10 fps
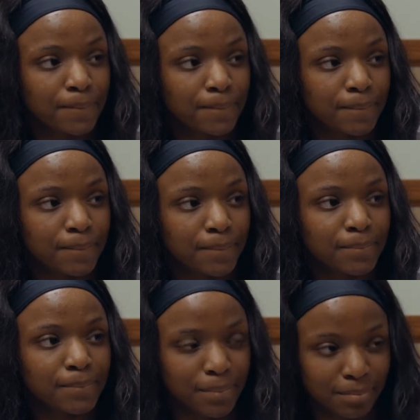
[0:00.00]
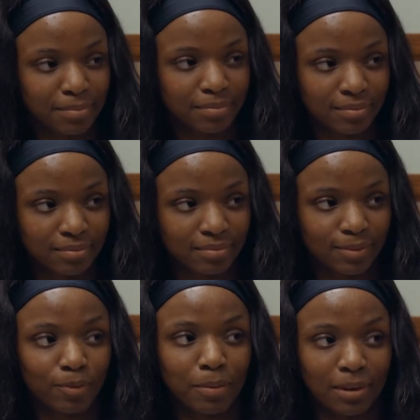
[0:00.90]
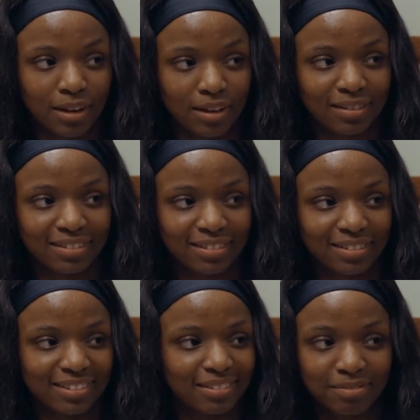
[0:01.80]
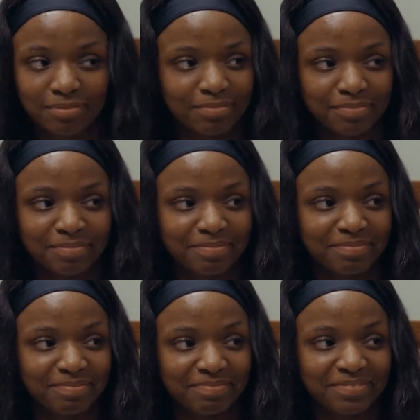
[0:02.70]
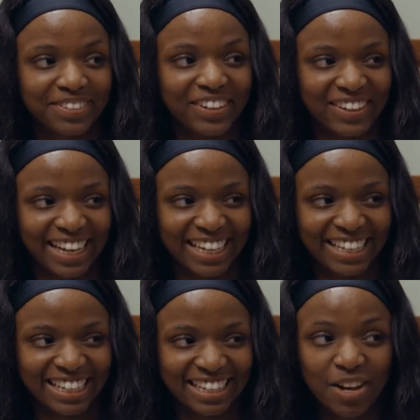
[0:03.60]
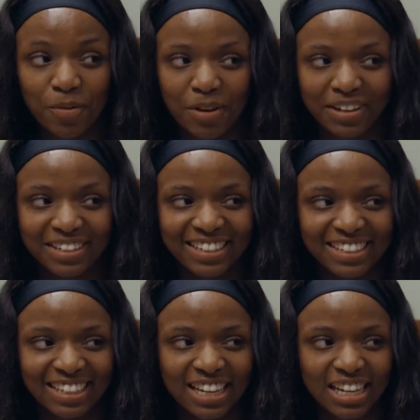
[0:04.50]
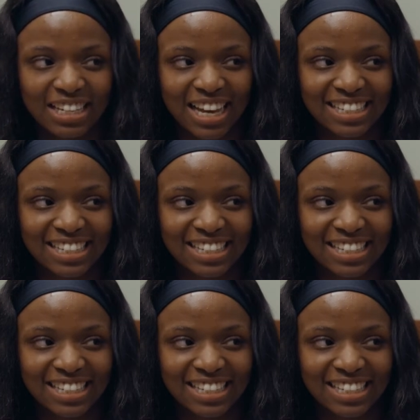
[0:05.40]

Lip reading: as you can in 1 minute. Don't think about it. Don't stutter. 1 minute. Are you ready?